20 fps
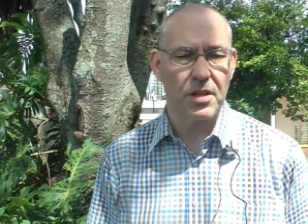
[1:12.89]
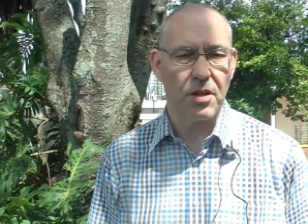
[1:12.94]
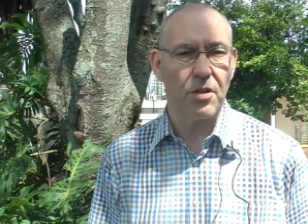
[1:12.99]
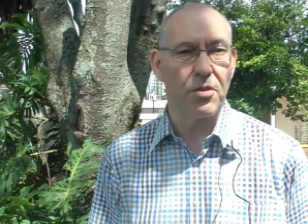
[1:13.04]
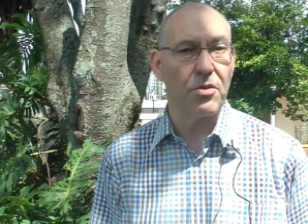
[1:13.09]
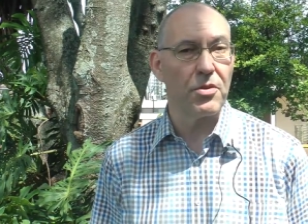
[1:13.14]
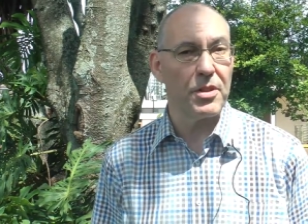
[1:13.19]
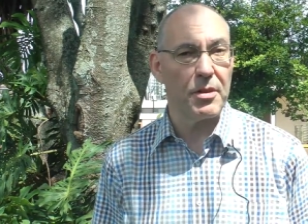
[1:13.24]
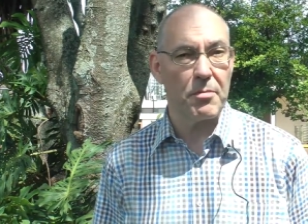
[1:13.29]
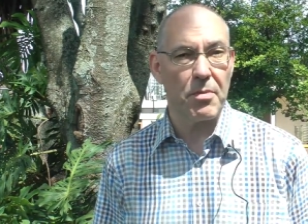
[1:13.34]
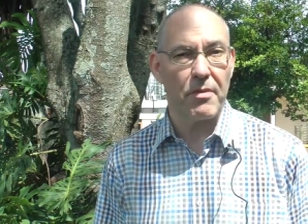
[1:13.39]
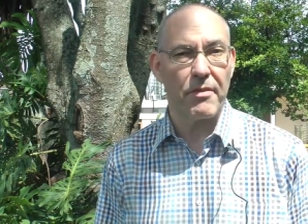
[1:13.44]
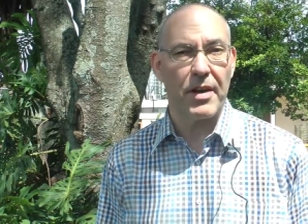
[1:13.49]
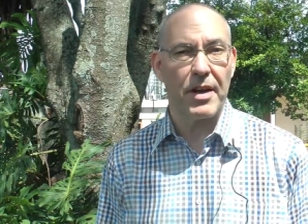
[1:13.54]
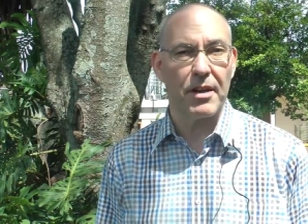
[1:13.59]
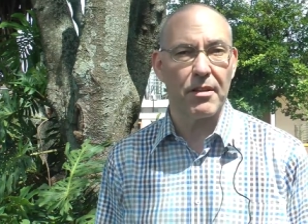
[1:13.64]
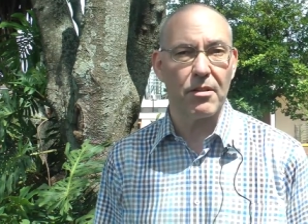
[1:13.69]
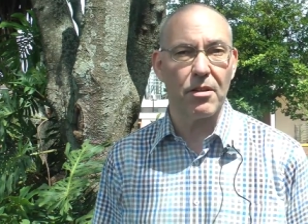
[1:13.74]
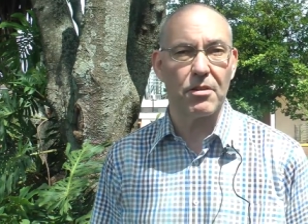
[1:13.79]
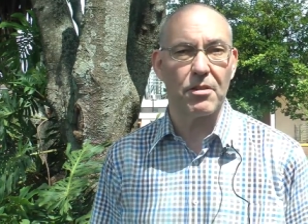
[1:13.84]
although they
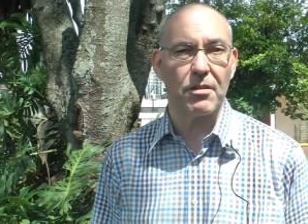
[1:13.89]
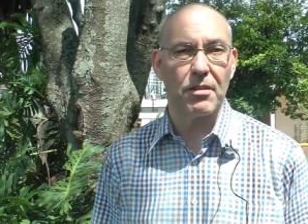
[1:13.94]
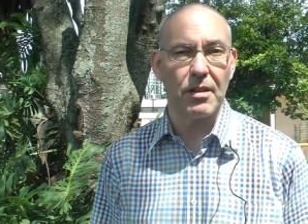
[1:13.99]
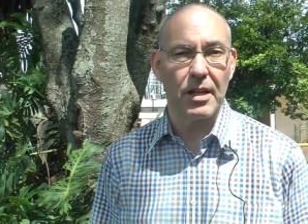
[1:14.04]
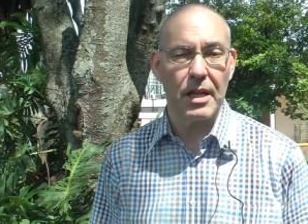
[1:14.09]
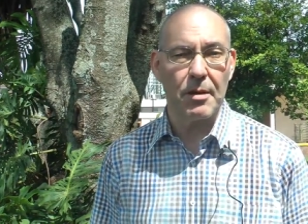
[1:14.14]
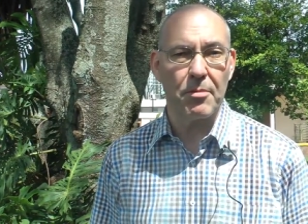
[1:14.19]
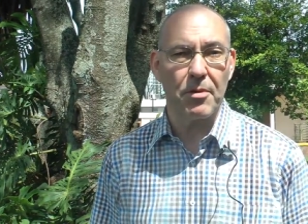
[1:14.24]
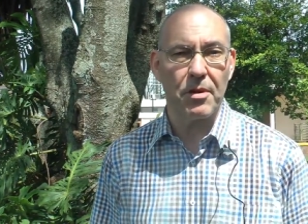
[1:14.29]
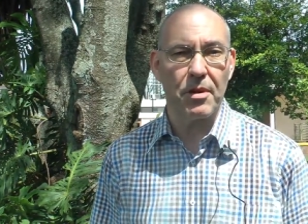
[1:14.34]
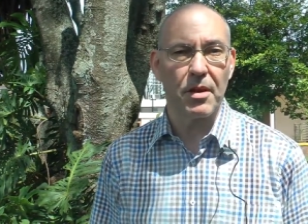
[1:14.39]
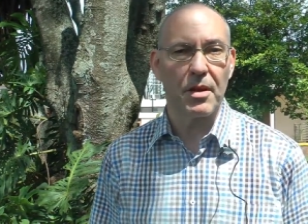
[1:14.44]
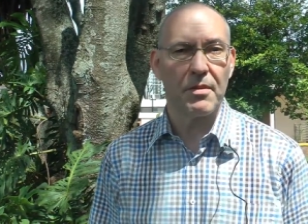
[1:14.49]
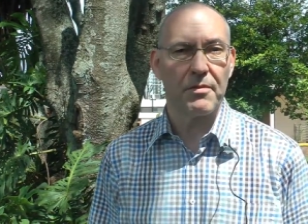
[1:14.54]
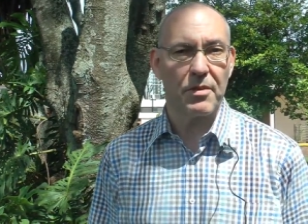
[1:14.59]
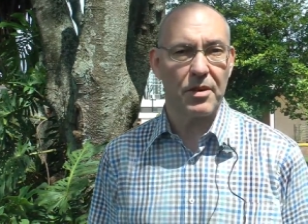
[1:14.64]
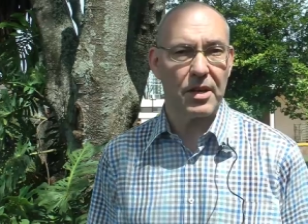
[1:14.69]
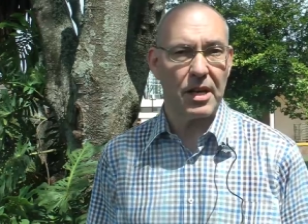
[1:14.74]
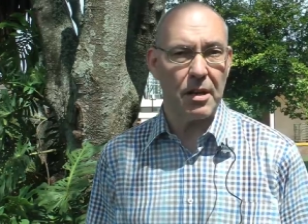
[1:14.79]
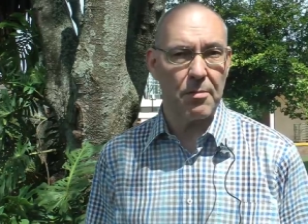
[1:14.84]
provide a lot of labour
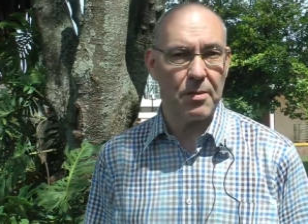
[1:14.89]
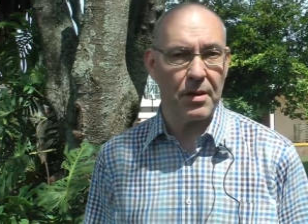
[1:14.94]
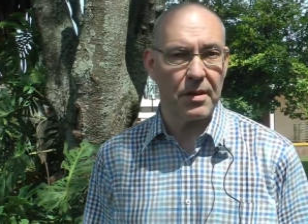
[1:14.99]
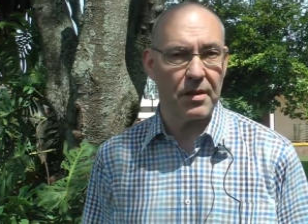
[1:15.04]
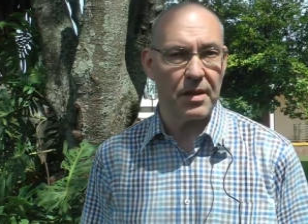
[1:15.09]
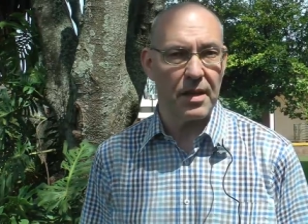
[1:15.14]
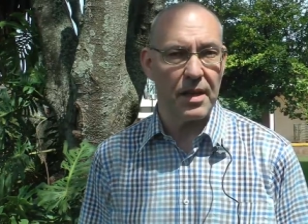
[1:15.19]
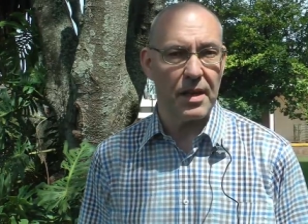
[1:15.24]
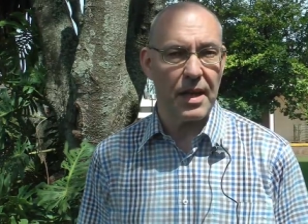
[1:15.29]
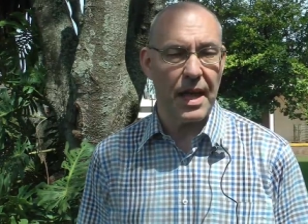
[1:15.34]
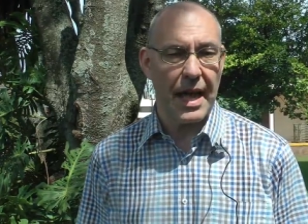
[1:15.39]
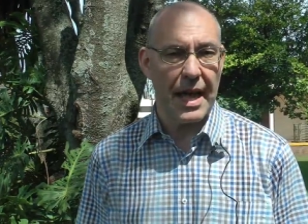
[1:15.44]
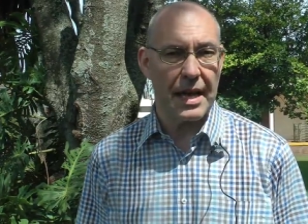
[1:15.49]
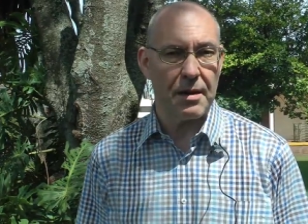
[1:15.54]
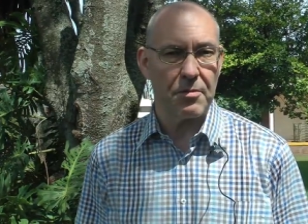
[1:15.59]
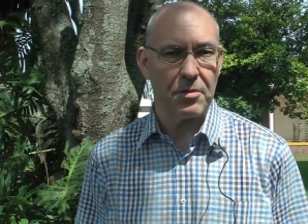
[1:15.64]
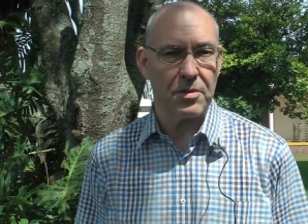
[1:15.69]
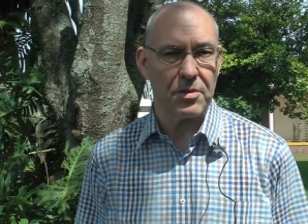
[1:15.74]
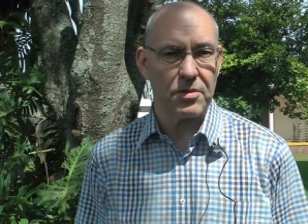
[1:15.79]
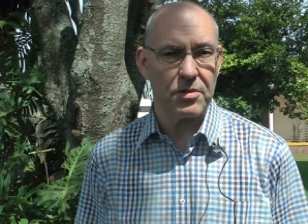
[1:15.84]
for keeping the
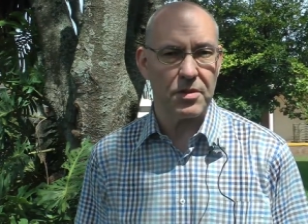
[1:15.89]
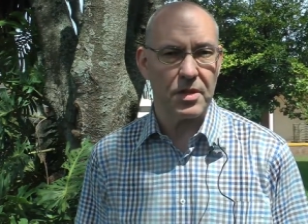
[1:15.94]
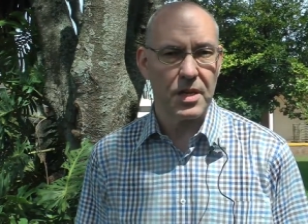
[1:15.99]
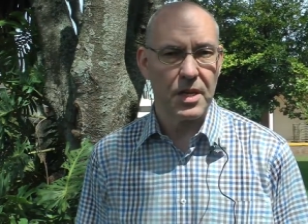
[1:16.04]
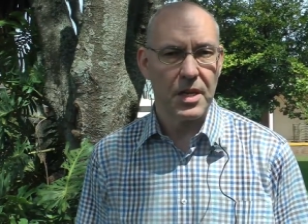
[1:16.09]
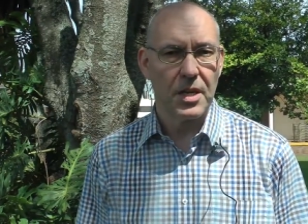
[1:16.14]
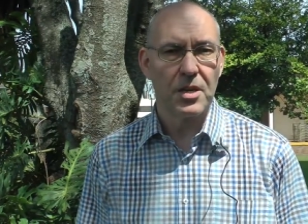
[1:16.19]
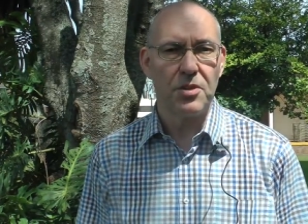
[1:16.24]
animals.